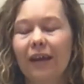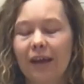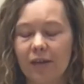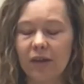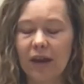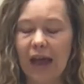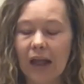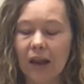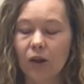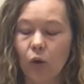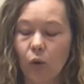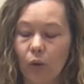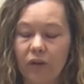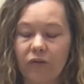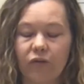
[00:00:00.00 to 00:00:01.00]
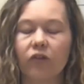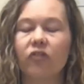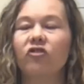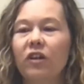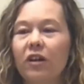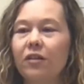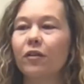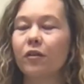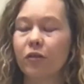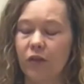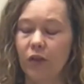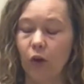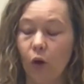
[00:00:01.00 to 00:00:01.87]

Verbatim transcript: is an allegory for Jesus, the